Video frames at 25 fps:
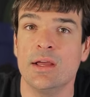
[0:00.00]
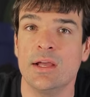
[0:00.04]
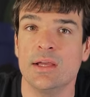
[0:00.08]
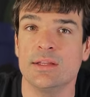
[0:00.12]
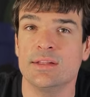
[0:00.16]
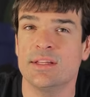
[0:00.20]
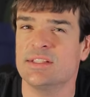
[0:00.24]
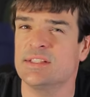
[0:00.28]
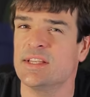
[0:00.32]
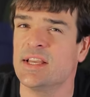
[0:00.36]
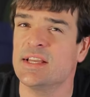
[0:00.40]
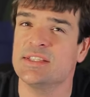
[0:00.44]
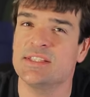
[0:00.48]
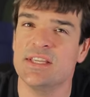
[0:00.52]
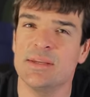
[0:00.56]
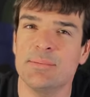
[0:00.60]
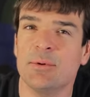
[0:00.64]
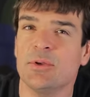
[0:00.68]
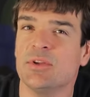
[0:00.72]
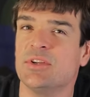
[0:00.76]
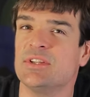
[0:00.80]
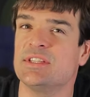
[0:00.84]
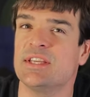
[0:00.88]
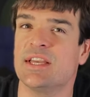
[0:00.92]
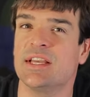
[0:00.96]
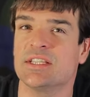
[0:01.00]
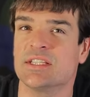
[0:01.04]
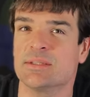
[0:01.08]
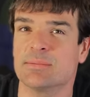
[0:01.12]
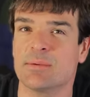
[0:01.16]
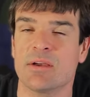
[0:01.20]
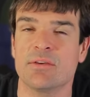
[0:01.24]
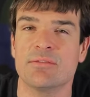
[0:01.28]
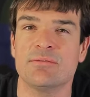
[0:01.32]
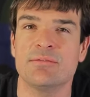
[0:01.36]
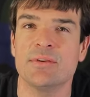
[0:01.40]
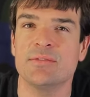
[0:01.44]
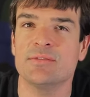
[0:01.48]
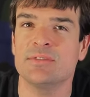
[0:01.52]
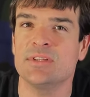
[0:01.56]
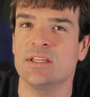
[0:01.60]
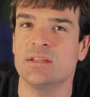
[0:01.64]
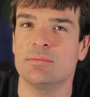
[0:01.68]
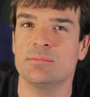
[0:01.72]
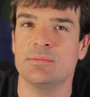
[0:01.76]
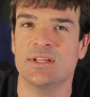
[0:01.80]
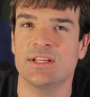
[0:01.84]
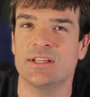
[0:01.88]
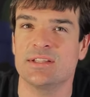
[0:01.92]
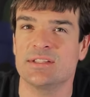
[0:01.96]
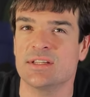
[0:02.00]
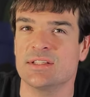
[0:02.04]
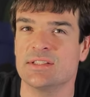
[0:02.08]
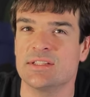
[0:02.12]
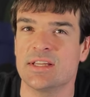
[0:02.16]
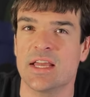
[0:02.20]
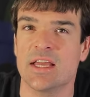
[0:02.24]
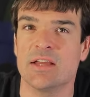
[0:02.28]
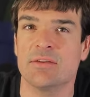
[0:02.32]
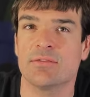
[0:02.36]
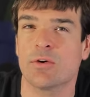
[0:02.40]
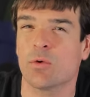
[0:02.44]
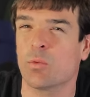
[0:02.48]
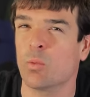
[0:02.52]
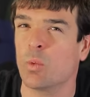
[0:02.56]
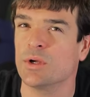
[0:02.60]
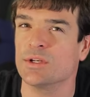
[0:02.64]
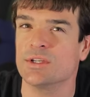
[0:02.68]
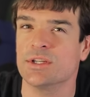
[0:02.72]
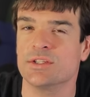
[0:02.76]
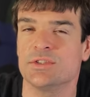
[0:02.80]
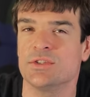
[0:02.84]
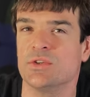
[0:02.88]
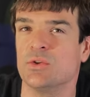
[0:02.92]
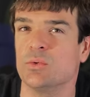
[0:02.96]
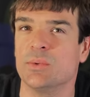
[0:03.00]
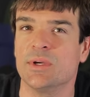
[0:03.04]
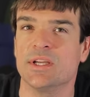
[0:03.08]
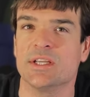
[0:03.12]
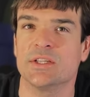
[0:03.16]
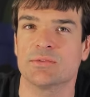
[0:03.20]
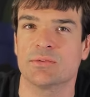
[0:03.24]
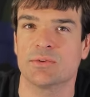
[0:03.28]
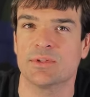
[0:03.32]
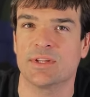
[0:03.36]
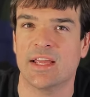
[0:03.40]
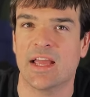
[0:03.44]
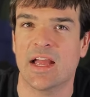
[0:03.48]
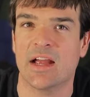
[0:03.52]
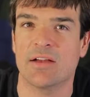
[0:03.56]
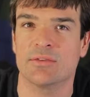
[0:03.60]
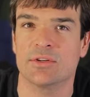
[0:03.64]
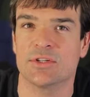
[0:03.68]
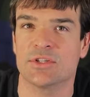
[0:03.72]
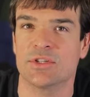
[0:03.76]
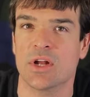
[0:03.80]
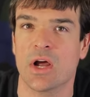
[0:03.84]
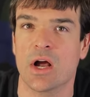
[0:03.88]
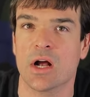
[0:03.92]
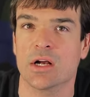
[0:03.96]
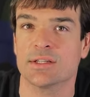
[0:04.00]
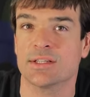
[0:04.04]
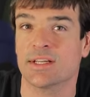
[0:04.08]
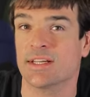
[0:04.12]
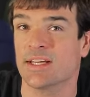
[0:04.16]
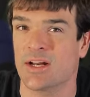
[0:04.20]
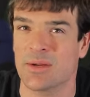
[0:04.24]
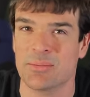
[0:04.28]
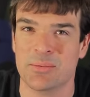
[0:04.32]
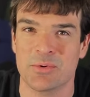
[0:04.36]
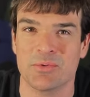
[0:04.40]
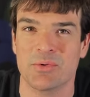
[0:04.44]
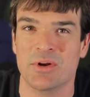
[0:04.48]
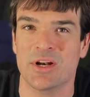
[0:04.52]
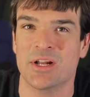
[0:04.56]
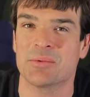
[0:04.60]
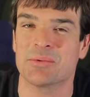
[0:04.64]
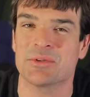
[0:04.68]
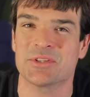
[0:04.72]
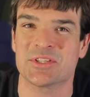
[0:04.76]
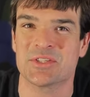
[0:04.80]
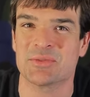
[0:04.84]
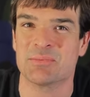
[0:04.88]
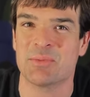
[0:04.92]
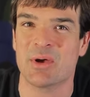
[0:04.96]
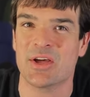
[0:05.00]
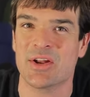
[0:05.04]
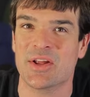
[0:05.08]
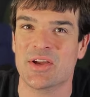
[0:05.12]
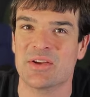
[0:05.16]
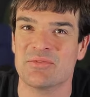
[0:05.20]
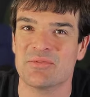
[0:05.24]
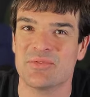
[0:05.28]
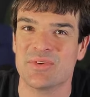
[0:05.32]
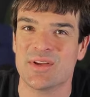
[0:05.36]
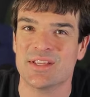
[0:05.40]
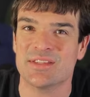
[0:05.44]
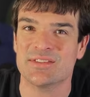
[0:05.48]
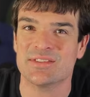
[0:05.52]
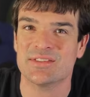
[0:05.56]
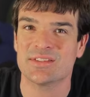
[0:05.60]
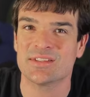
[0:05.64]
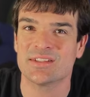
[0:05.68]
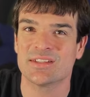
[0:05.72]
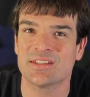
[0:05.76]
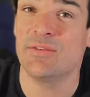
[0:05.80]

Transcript: and they say it typically takes about 15 minutes a day for 1 to 2 weeks for the average dog to get up and running with a SpotOn fence.